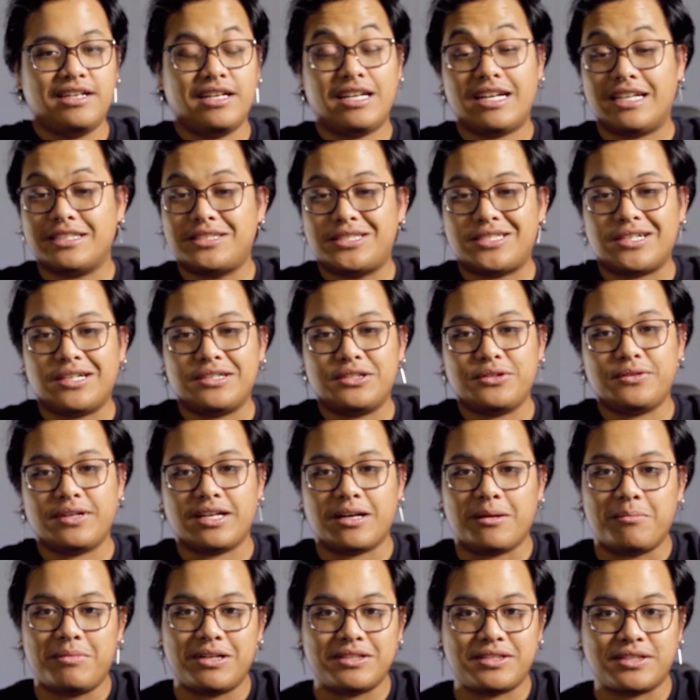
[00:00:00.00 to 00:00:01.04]
and I start doing
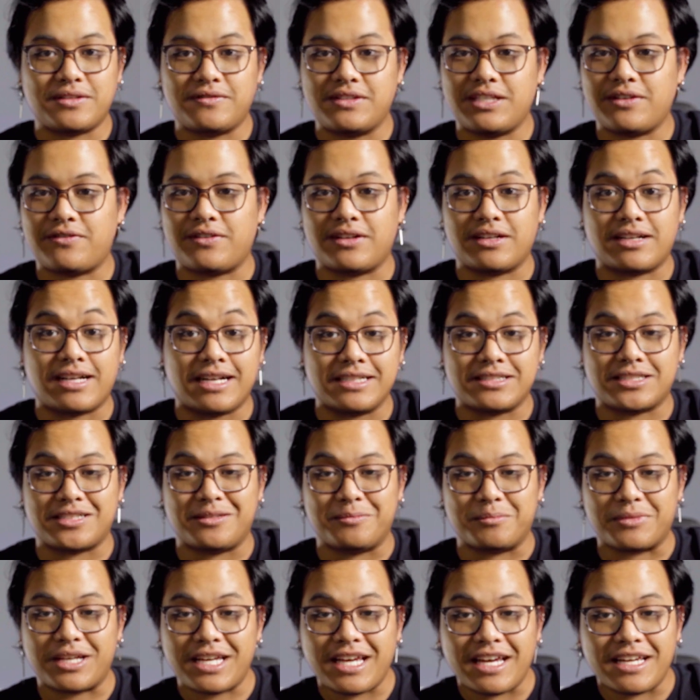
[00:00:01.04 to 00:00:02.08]
a bunch of different
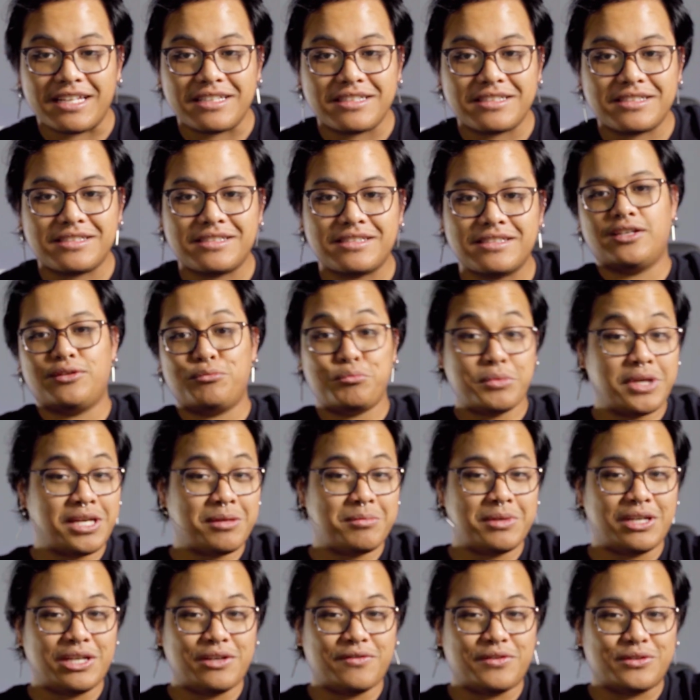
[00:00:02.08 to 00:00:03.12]
custom kits,
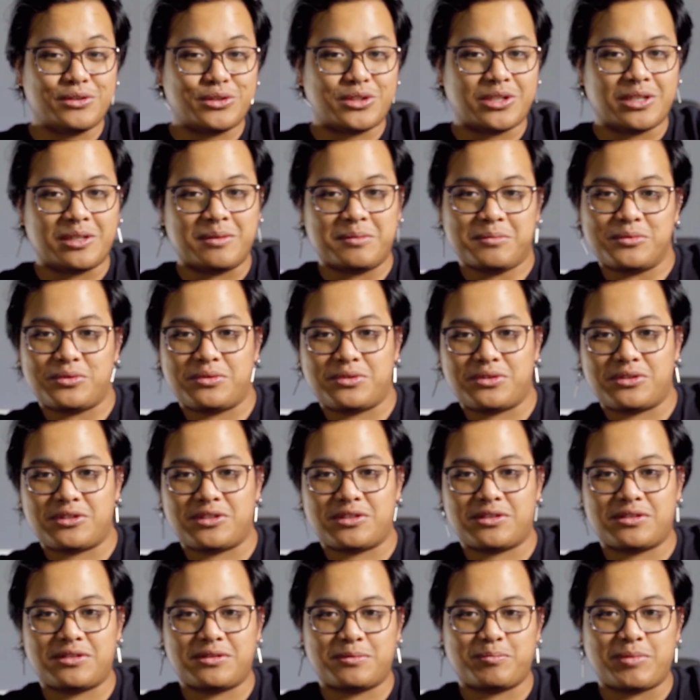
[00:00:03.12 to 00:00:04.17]
maybe even some
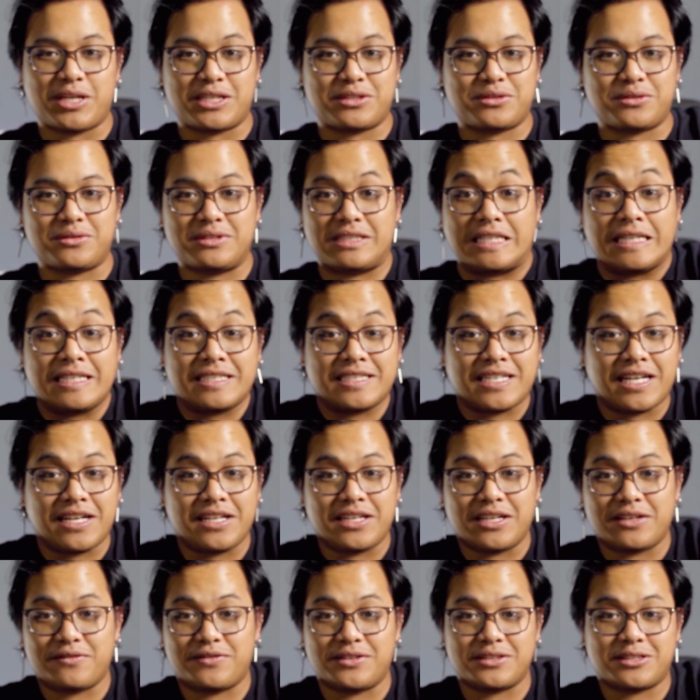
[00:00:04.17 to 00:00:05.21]
special
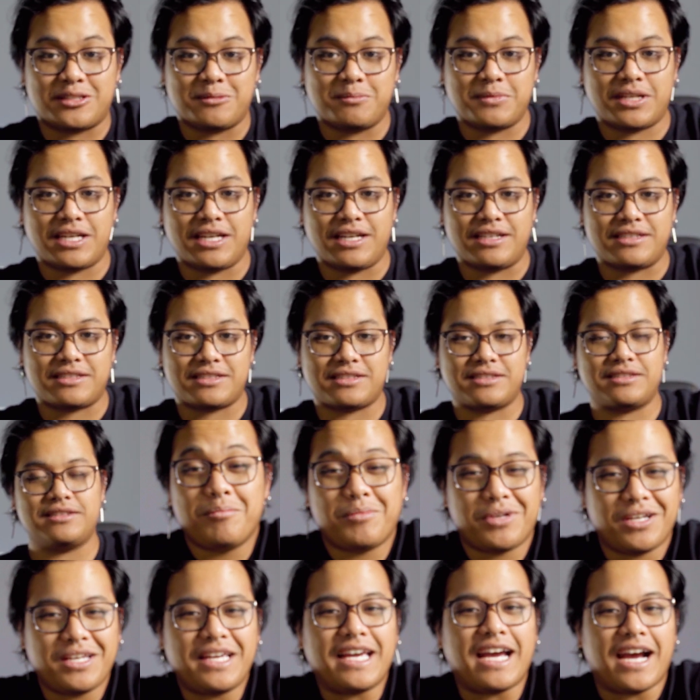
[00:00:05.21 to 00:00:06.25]
detailing for some kits.
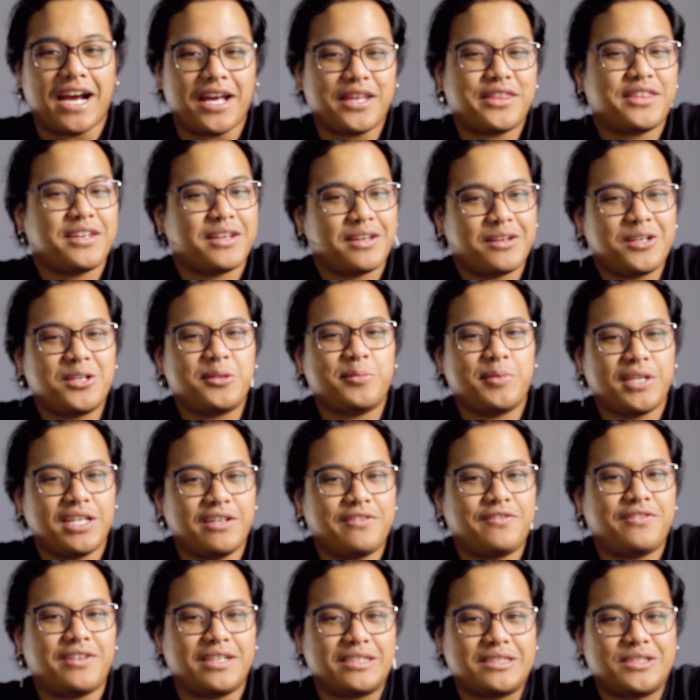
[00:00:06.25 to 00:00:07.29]
But yeah, I think it'll be a
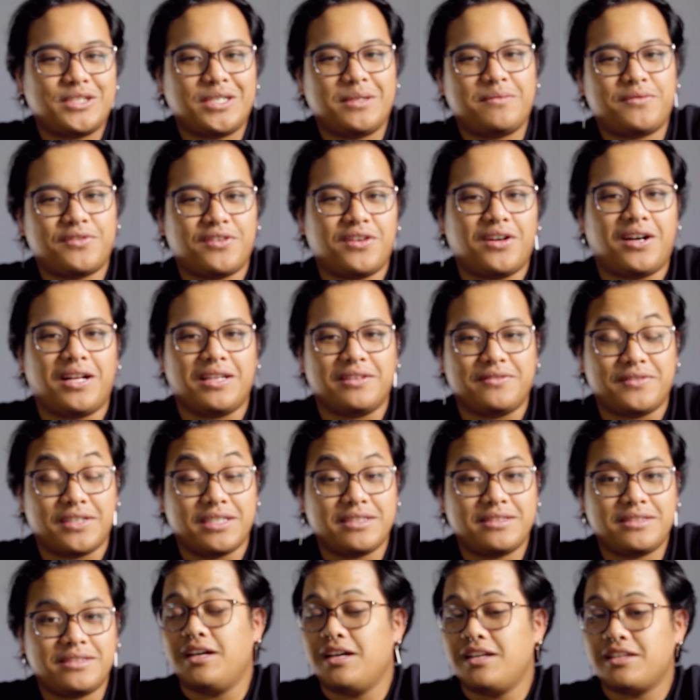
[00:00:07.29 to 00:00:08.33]
fun trip for all of
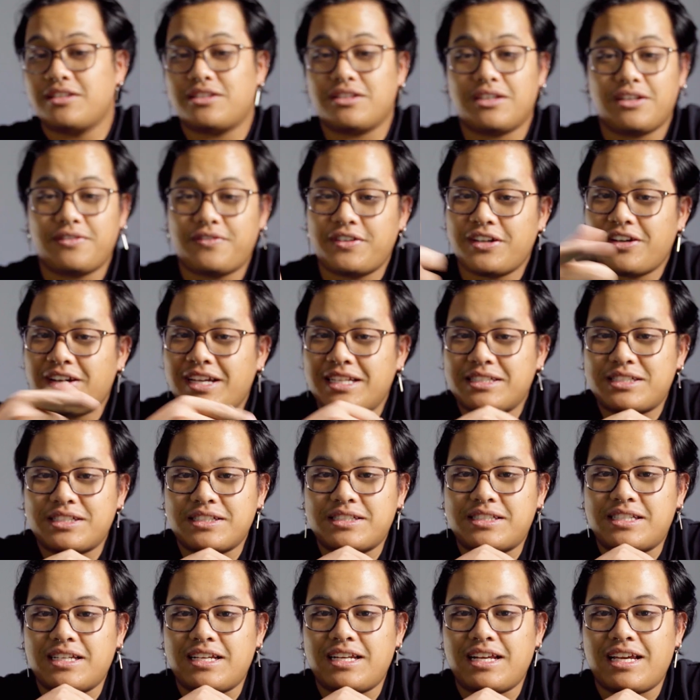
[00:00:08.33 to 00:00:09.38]
us. So if you're
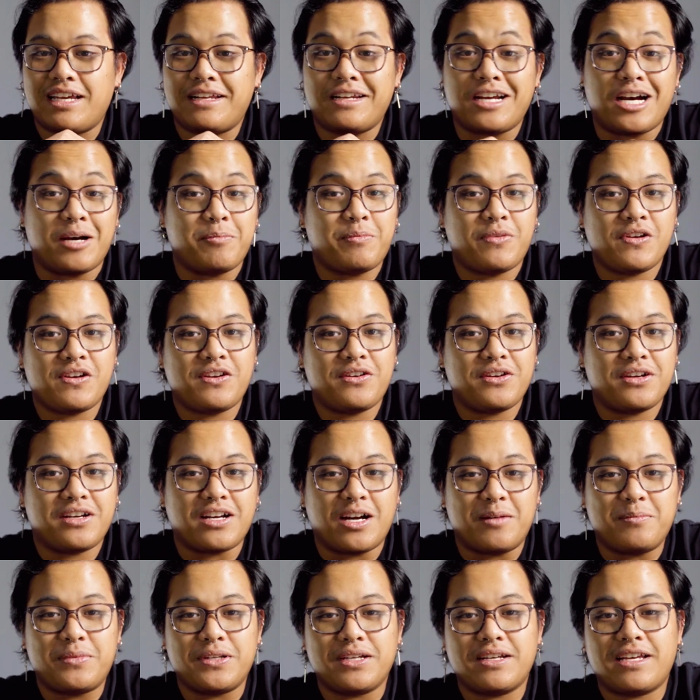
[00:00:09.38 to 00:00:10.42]
interested in upping your
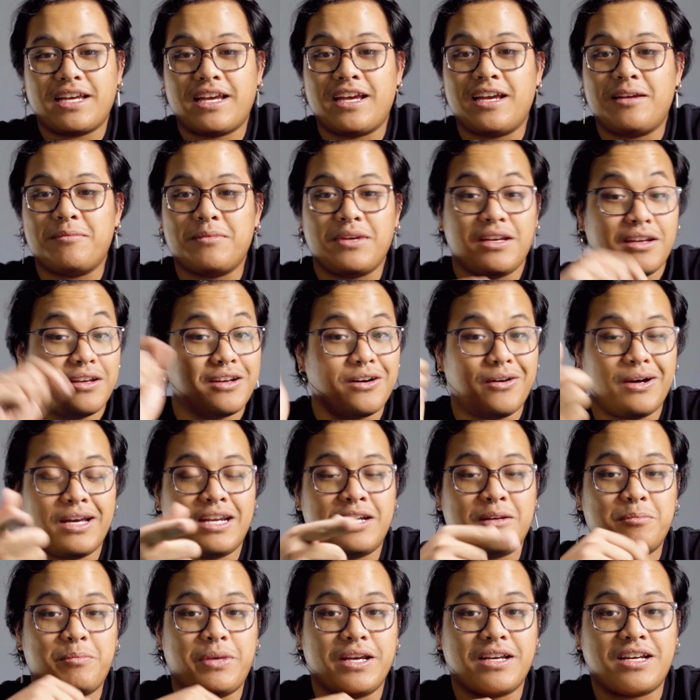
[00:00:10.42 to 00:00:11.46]
Gunpla game, go ahead
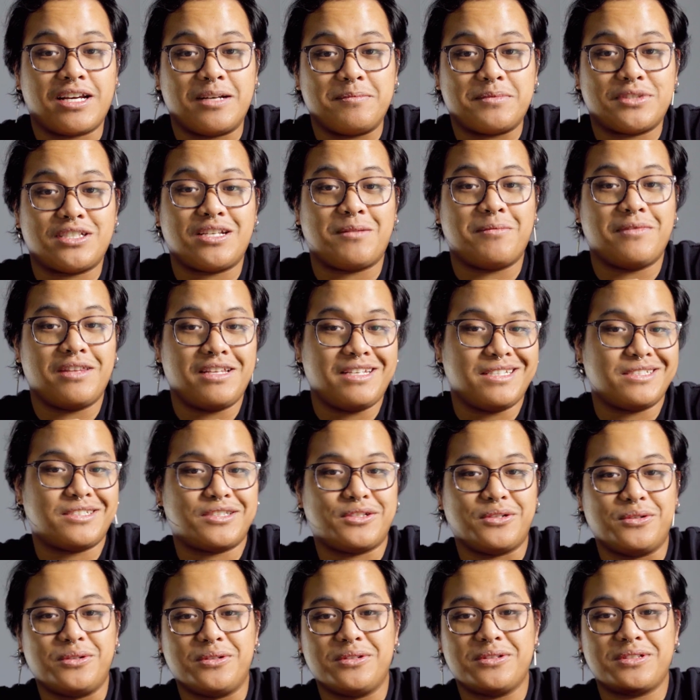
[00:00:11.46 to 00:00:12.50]
and pick up some of these
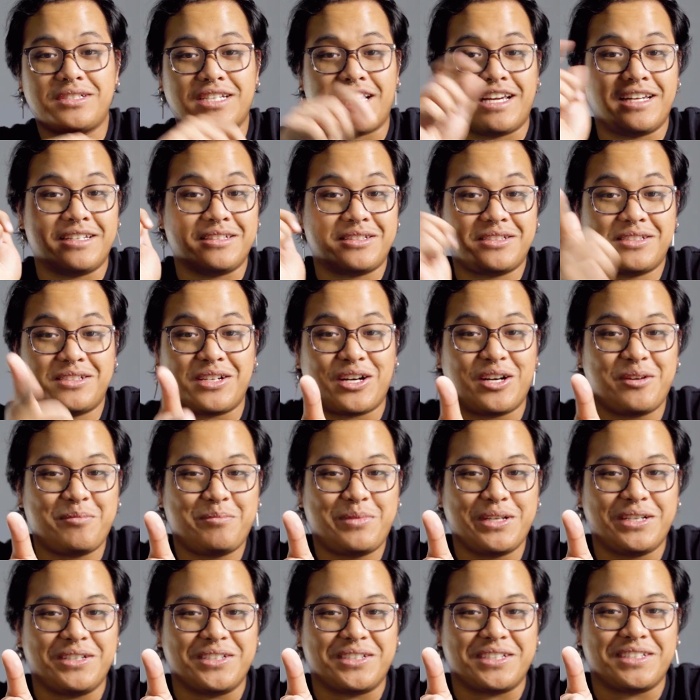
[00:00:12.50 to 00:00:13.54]
tools and start
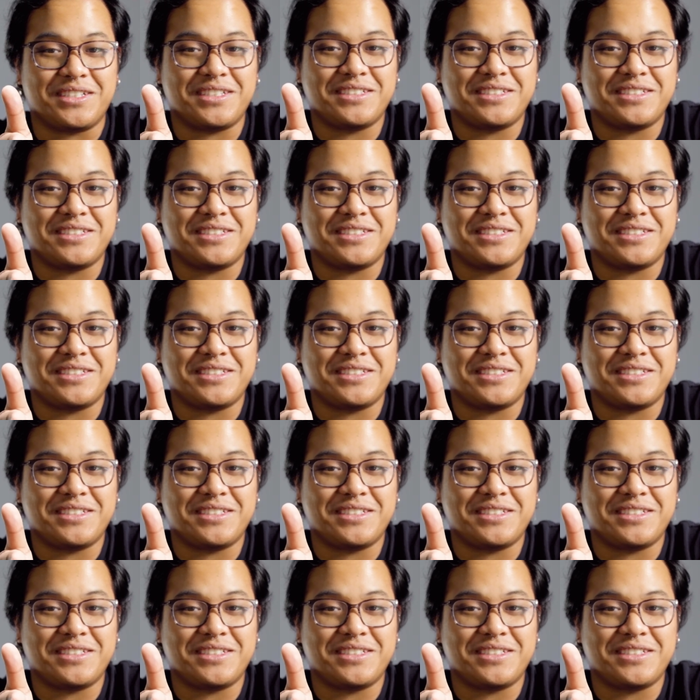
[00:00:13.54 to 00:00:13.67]
building.